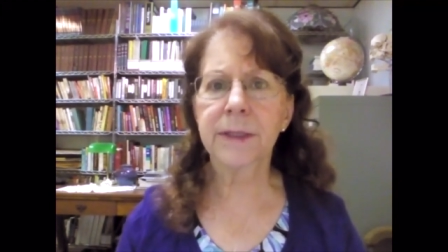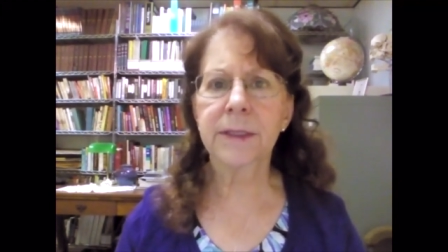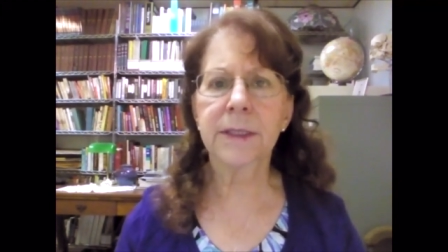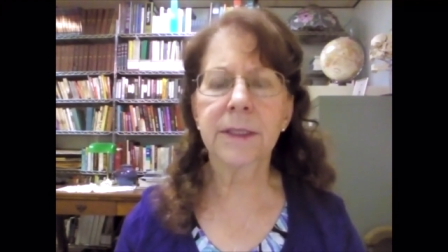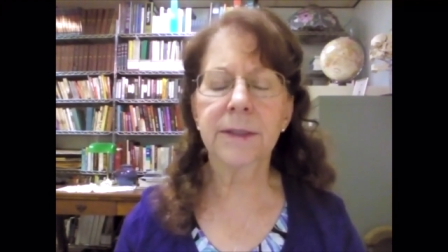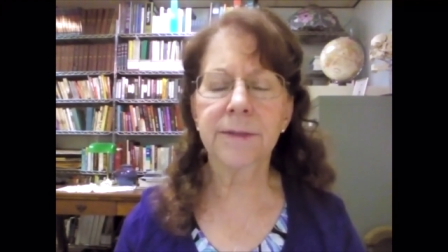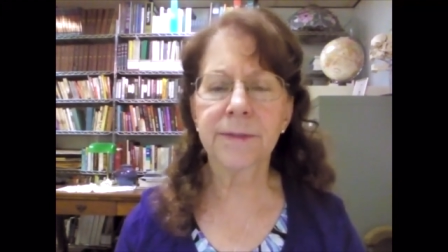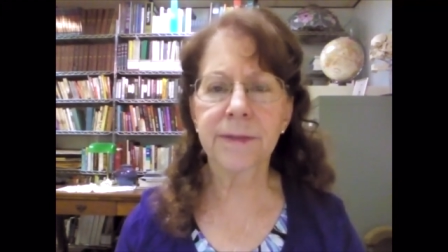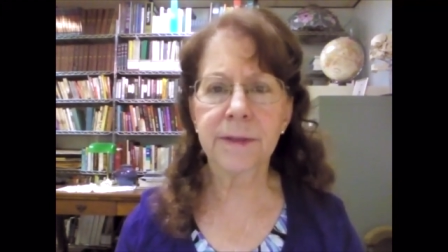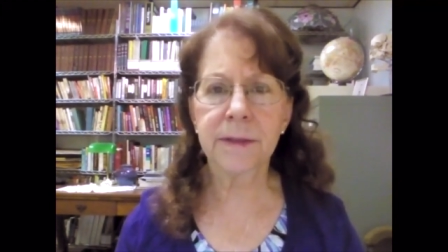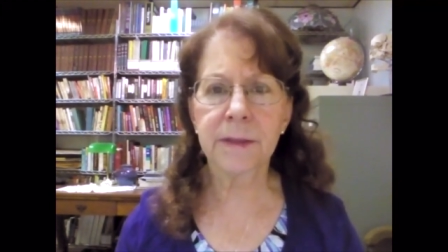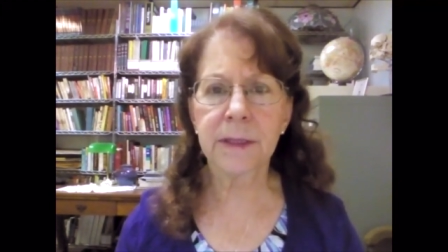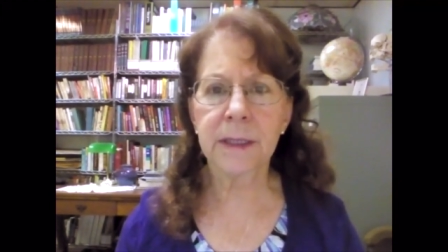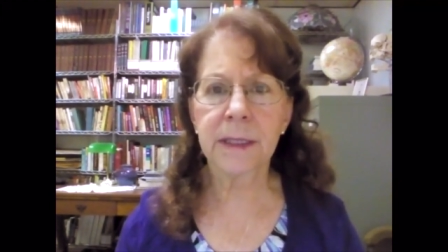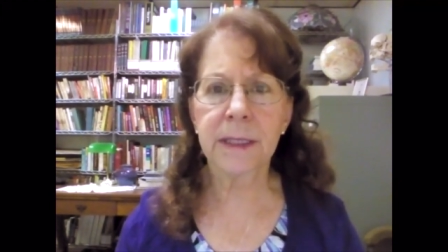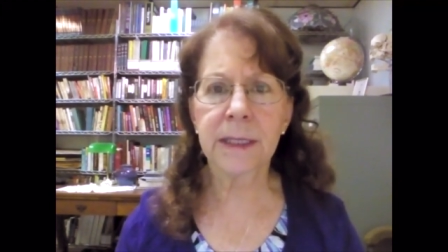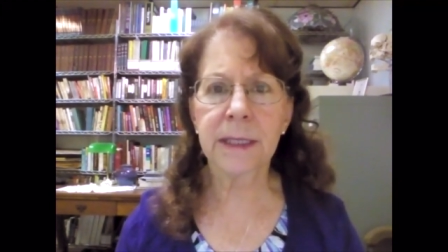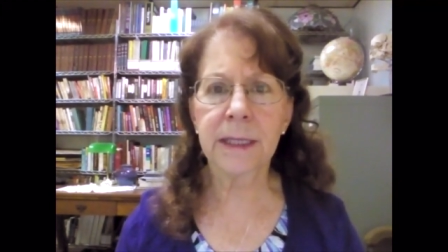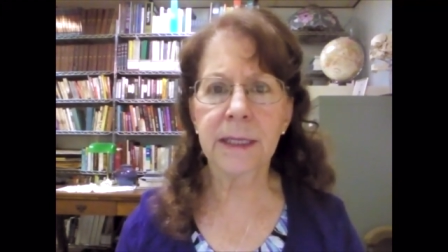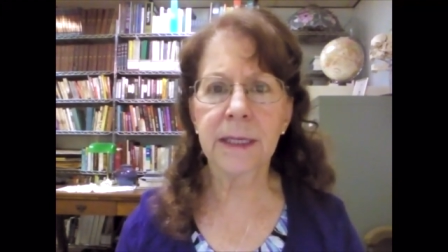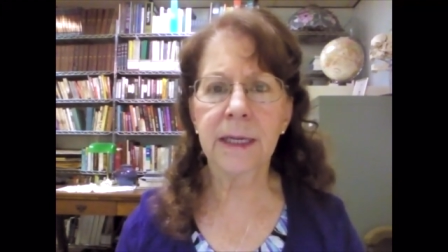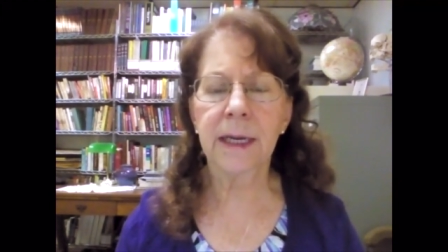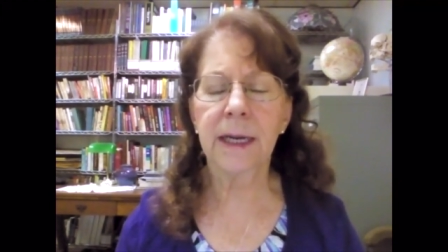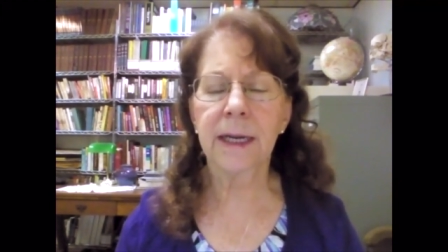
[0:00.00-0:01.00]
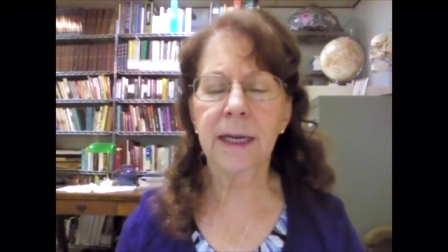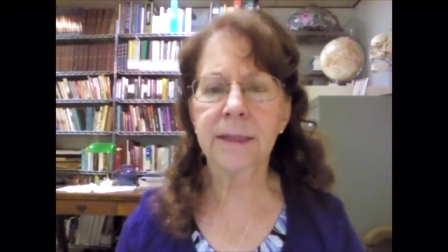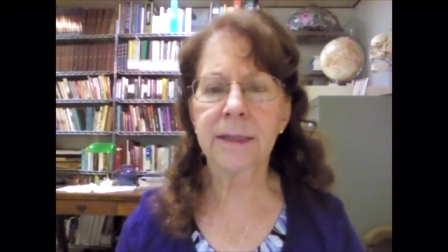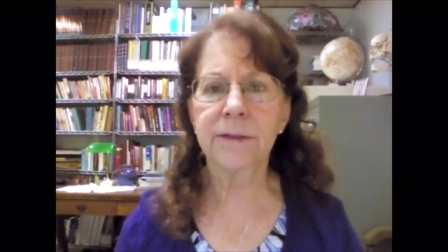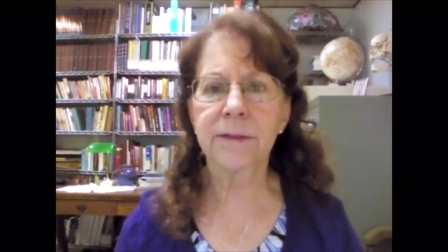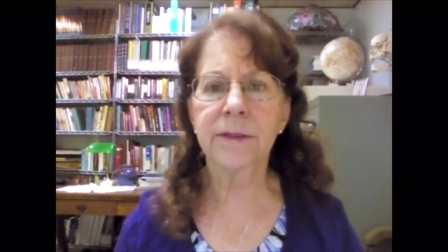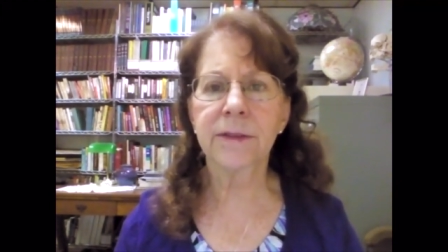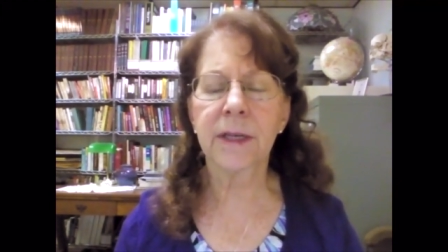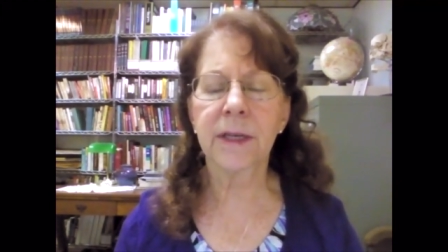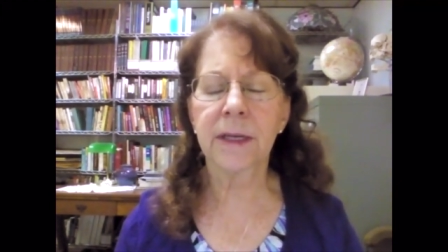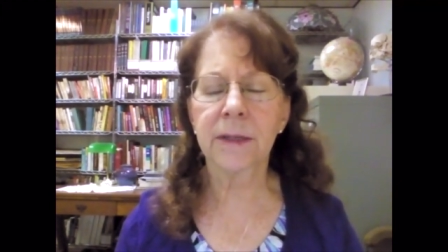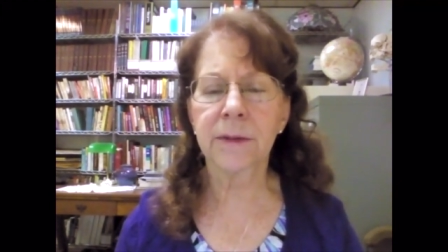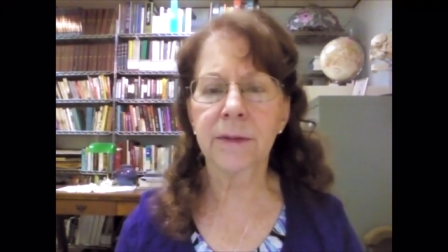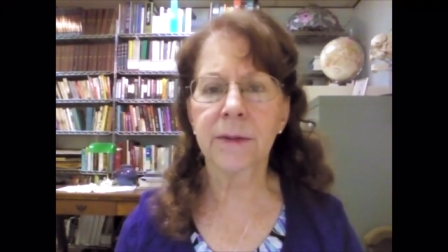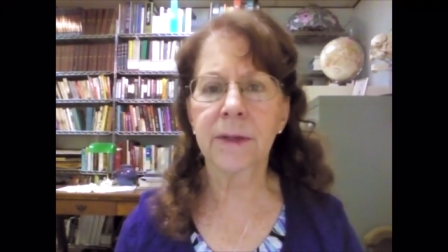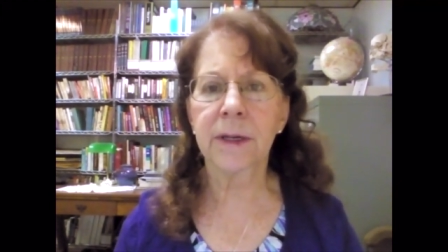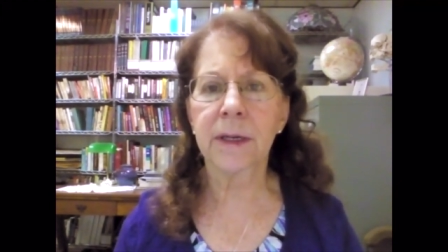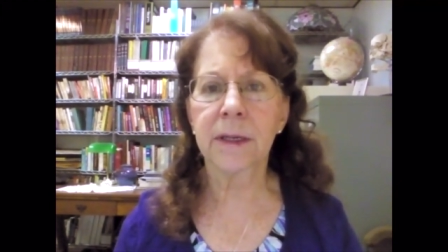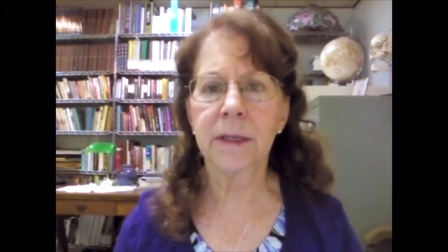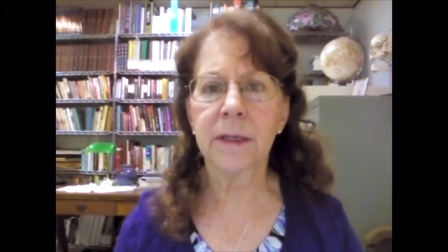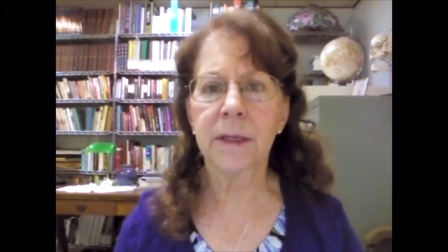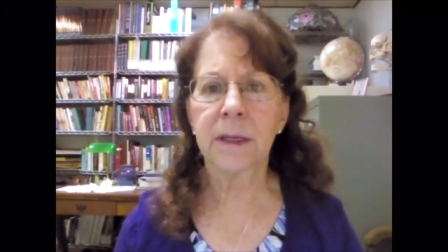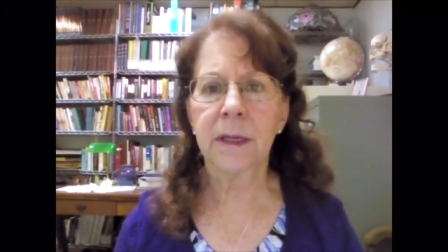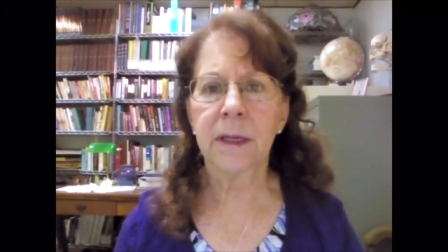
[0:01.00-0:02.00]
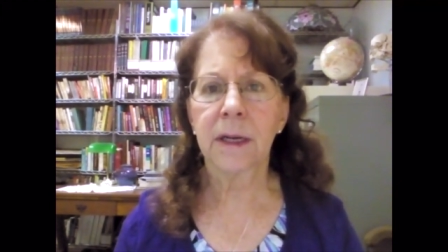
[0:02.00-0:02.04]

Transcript: differently, etc.